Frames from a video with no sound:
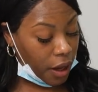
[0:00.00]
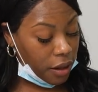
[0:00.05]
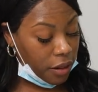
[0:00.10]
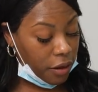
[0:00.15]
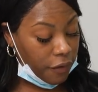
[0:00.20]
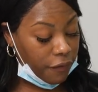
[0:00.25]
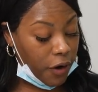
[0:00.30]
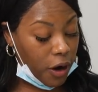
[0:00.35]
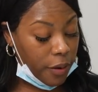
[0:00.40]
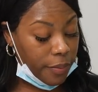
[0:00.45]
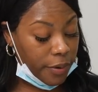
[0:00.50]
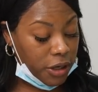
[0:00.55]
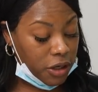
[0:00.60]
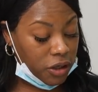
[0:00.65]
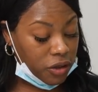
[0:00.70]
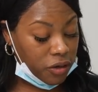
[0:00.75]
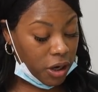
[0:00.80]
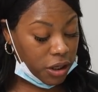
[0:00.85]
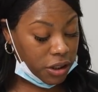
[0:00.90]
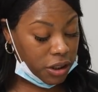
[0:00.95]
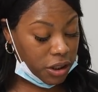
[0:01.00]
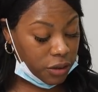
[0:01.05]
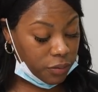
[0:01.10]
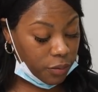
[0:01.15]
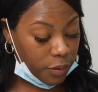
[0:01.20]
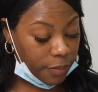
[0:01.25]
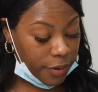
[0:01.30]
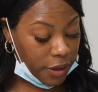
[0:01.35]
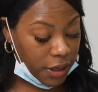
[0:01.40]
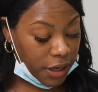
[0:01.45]
The verbal instructions
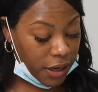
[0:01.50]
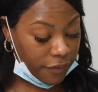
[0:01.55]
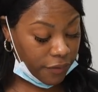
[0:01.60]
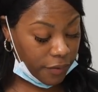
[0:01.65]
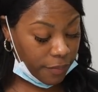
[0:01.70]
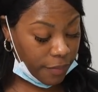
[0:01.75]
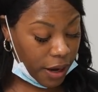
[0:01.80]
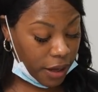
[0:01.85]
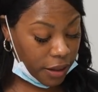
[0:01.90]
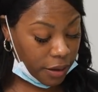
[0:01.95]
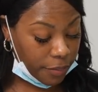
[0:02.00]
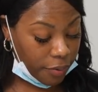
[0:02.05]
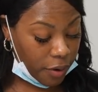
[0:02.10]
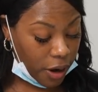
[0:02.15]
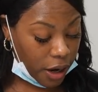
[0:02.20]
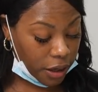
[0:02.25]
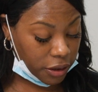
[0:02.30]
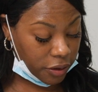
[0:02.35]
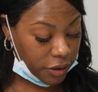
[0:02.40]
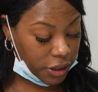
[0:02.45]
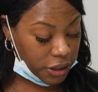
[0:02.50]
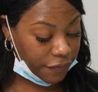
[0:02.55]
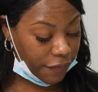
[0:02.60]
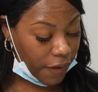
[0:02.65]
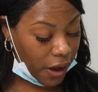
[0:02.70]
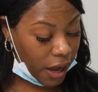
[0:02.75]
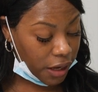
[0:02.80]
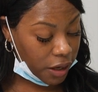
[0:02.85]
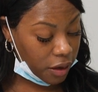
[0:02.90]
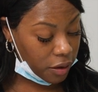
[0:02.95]
will be given by the proctor as
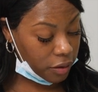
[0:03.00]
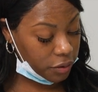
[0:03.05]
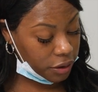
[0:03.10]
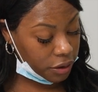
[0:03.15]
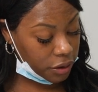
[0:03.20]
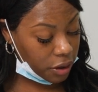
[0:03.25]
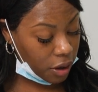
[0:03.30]
follows.